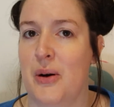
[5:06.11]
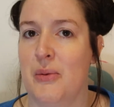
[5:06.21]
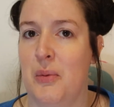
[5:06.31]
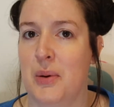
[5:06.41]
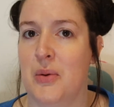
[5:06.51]
It
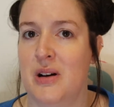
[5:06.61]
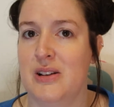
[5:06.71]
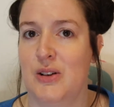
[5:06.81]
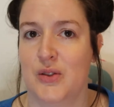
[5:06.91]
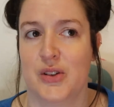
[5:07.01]
would be quite
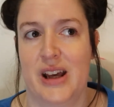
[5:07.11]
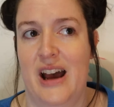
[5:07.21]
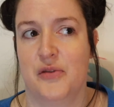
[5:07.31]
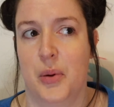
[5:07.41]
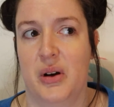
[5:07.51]
useful to
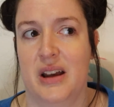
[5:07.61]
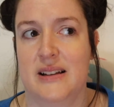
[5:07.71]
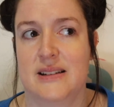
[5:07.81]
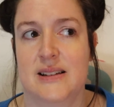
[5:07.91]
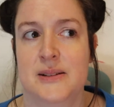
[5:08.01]
have
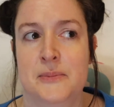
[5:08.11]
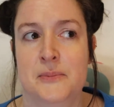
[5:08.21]
pockets.